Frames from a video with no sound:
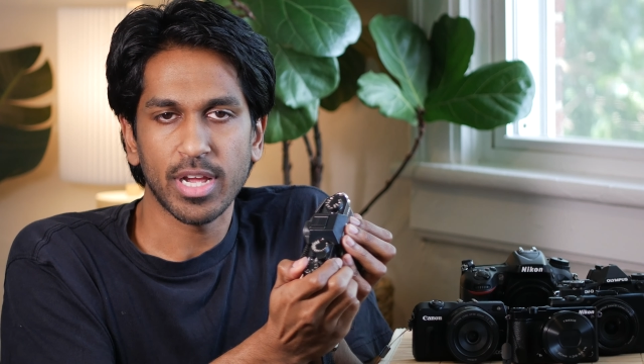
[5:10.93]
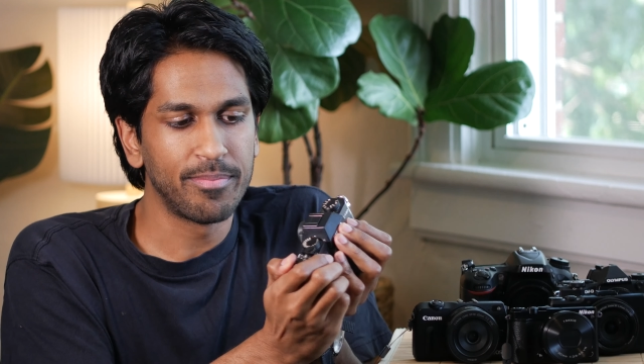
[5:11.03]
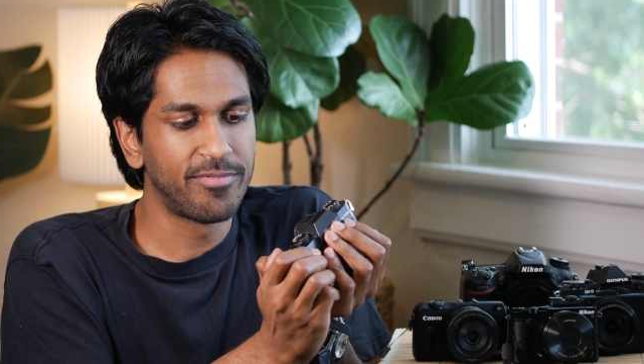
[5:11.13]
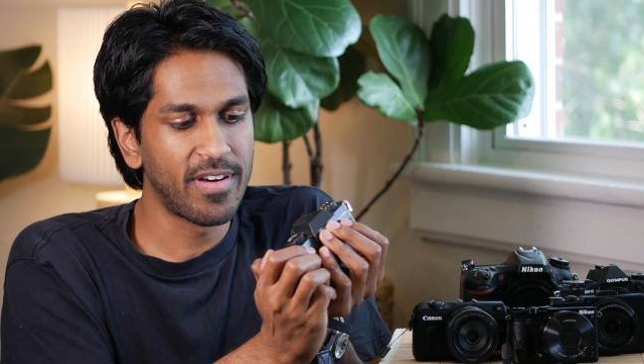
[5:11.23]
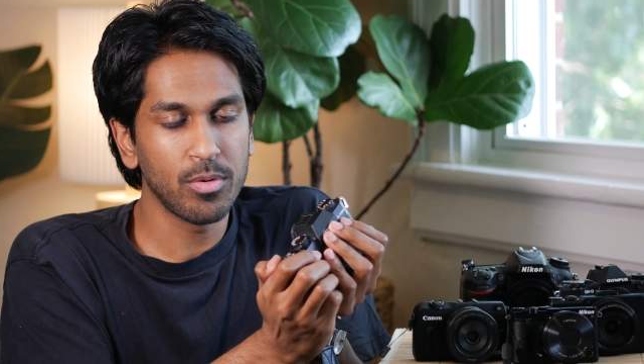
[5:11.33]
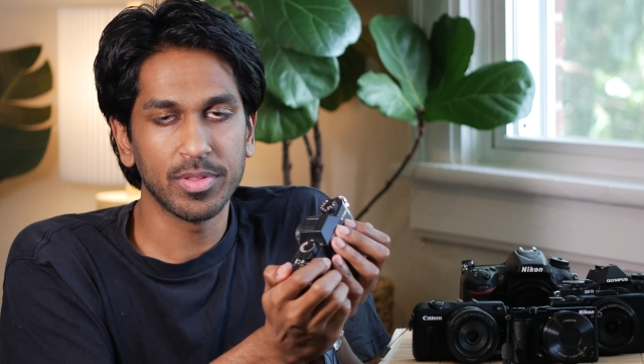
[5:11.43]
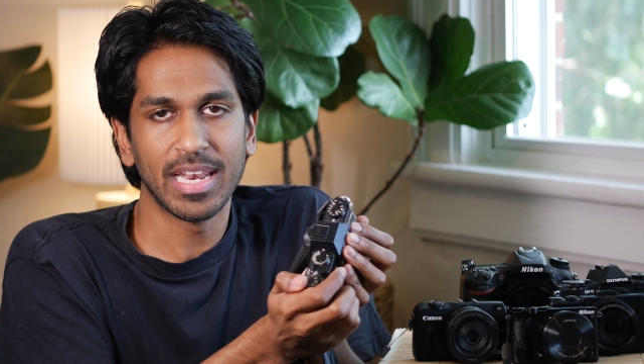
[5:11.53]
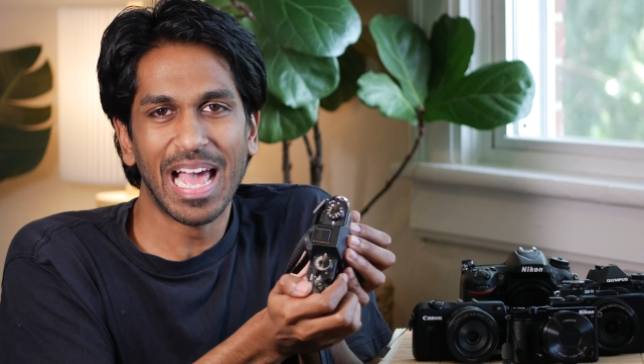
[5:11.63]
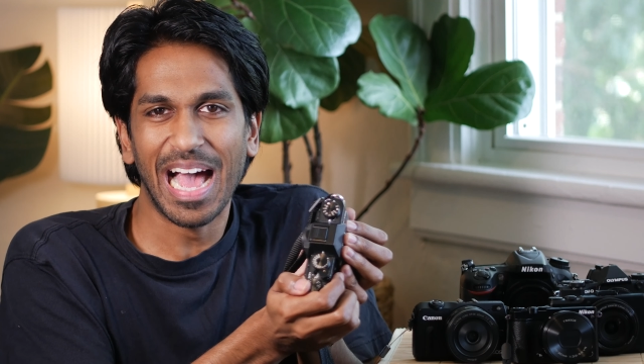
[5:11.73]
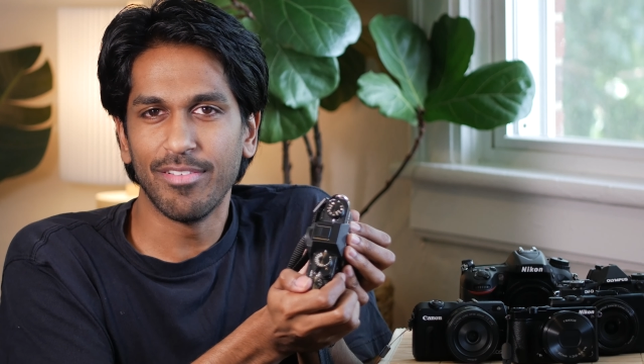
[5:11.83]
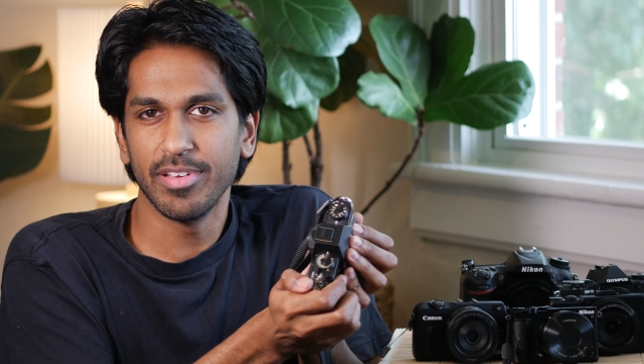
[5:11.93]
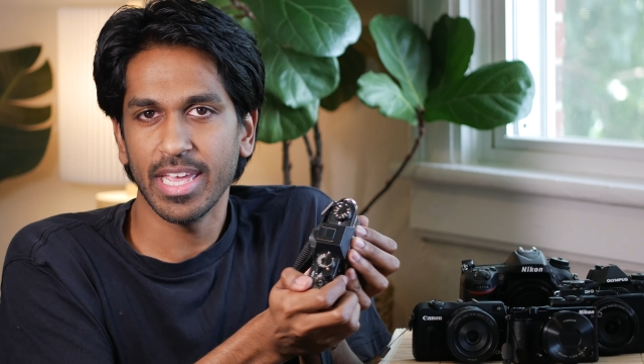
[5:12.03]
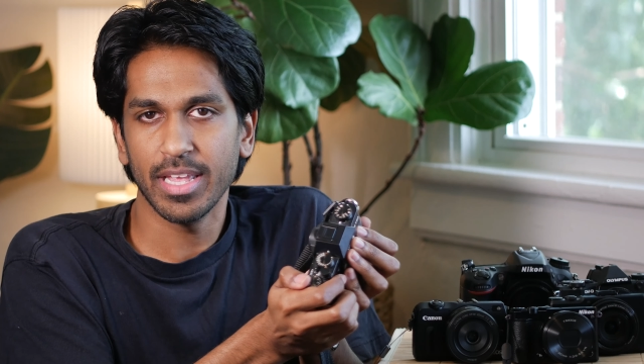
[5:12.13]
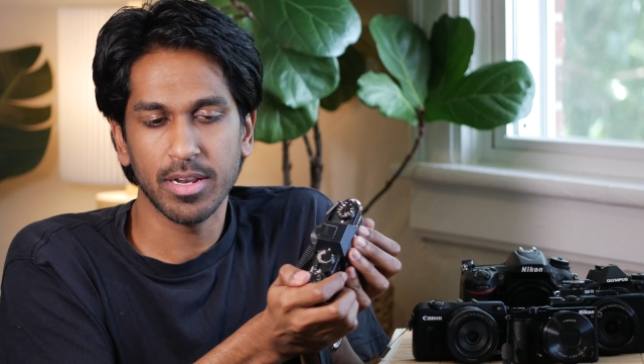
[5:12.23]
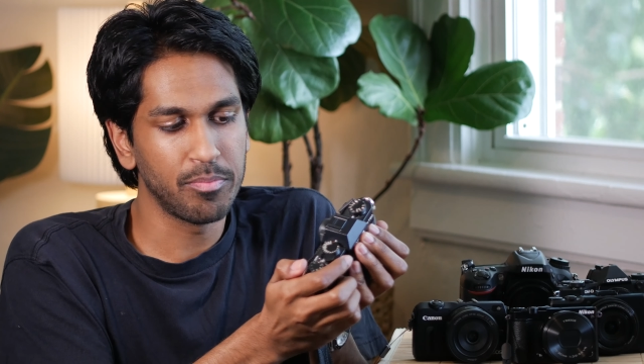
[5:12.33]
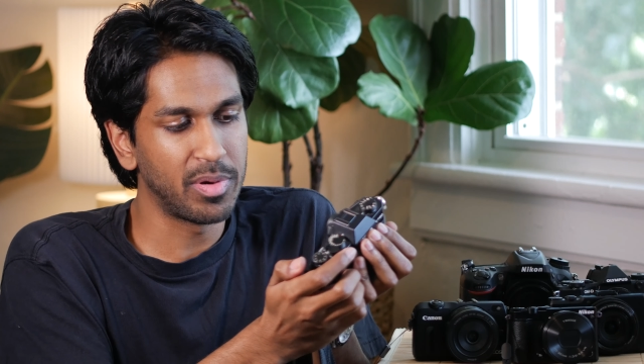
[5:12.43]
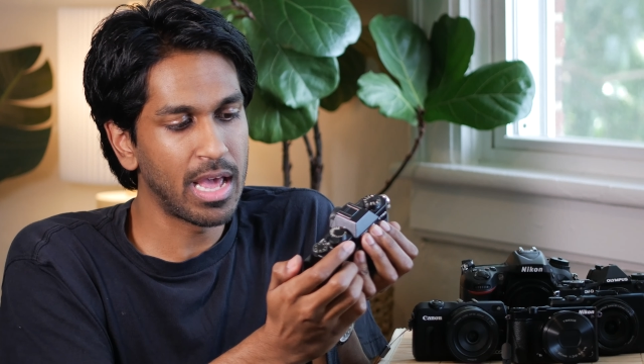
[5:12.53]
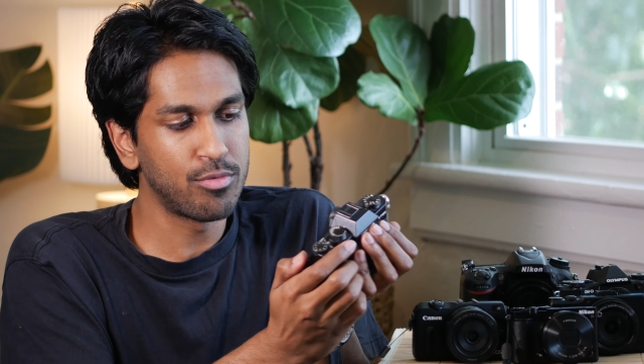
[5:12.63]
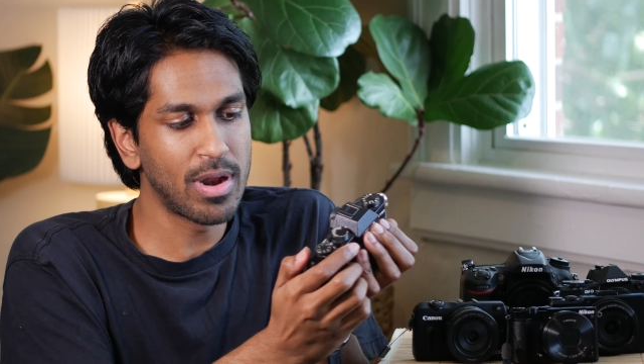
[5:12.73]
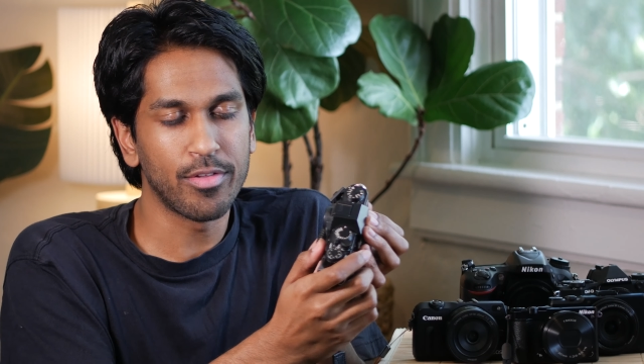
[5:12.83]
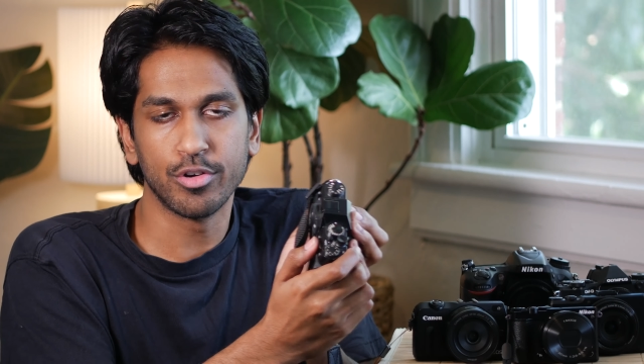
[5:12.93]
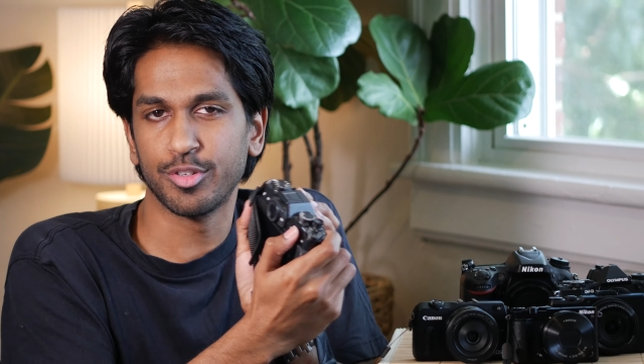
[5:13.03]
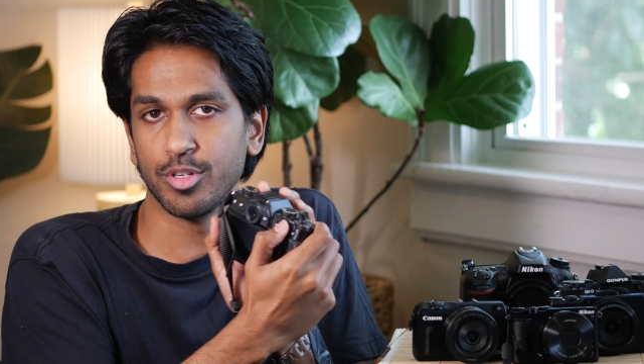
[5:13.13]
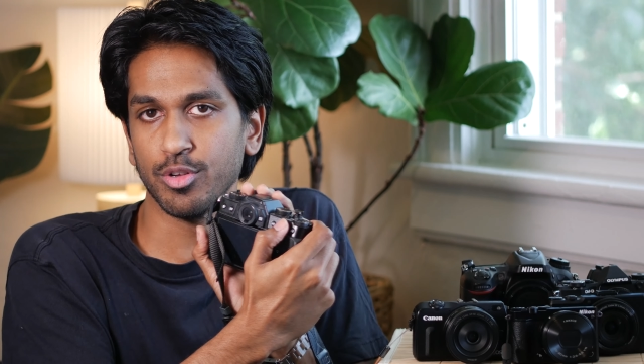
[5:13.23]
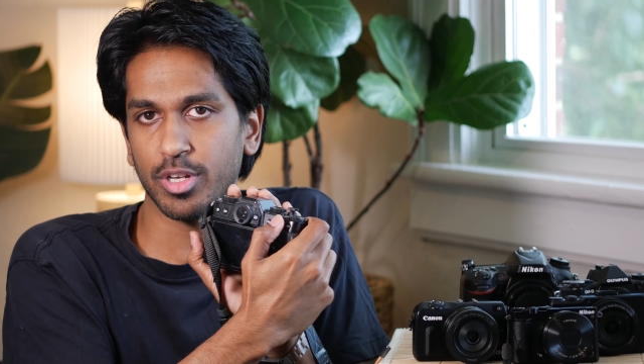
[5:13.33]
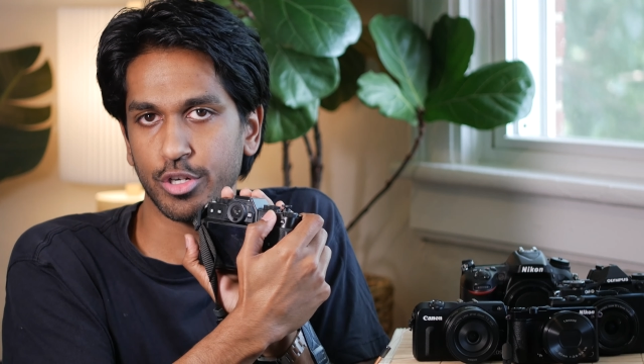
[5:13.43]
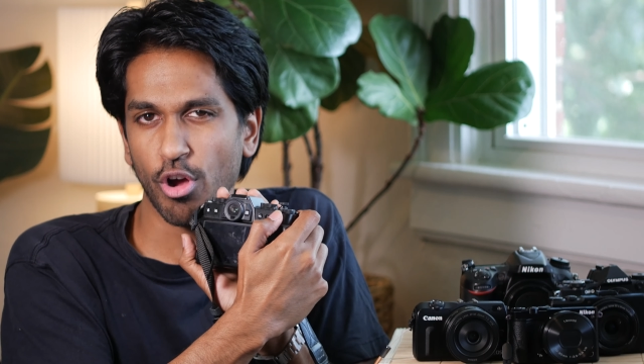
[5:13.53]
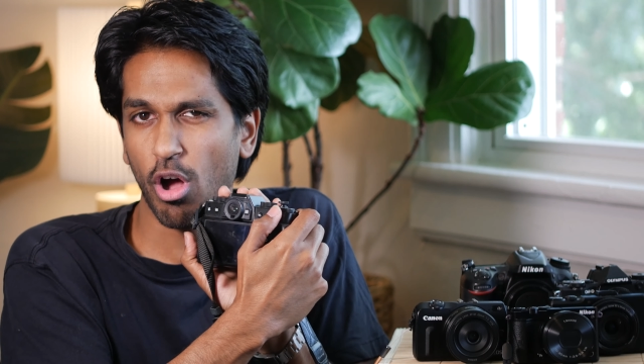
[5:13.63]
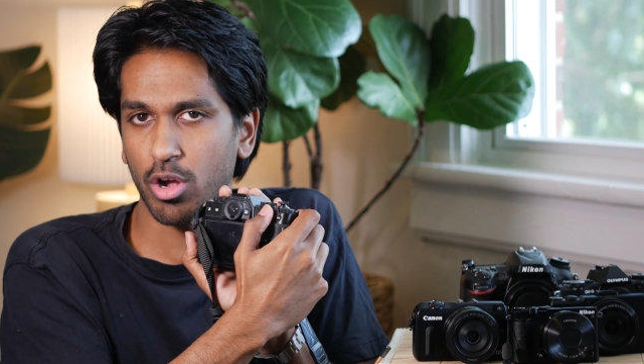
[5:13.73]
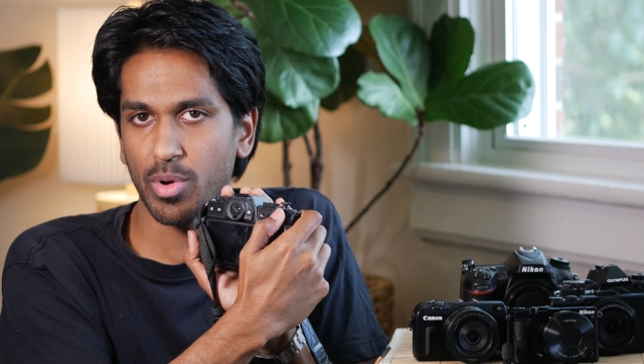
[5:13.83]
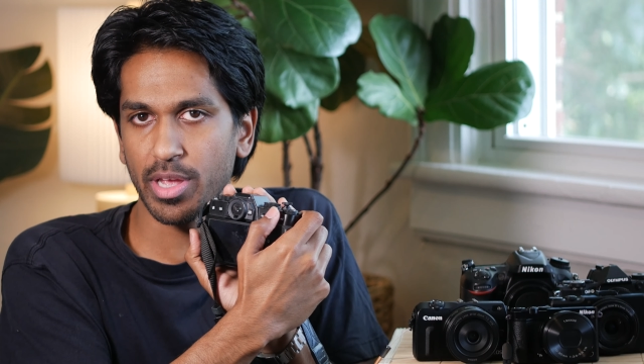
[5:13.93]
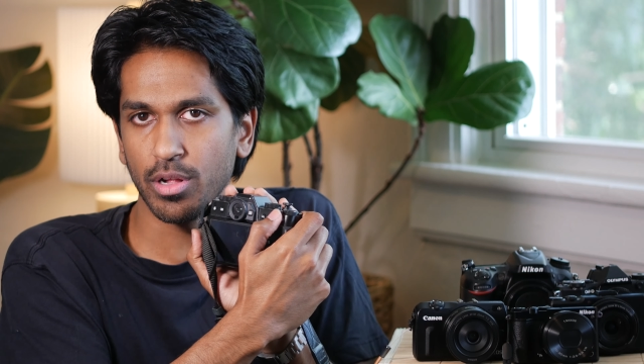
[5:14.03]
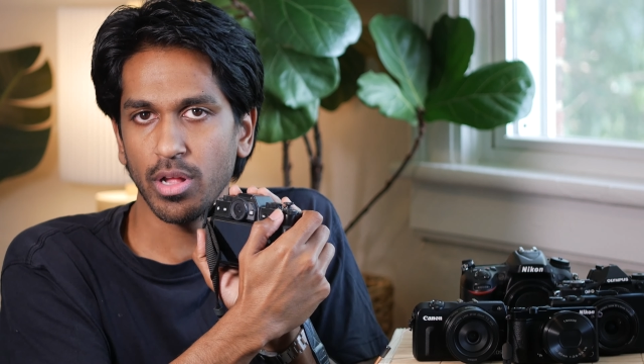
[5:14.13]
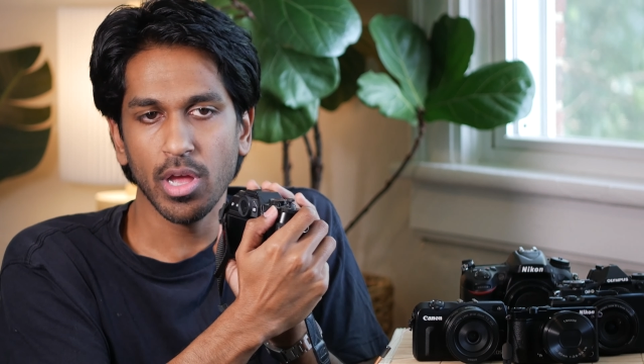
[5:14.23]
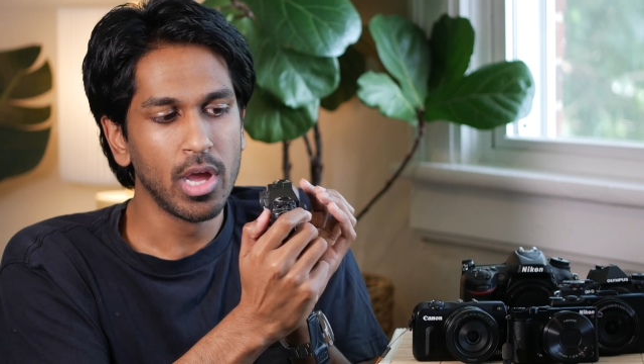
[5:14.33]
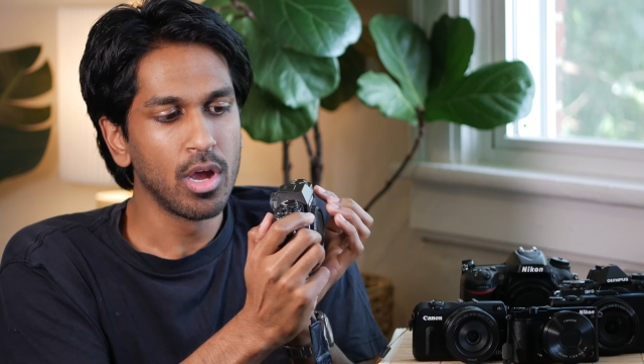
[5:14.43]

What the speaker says: I'm fine with it having it, but I'd rather just use a jog wheel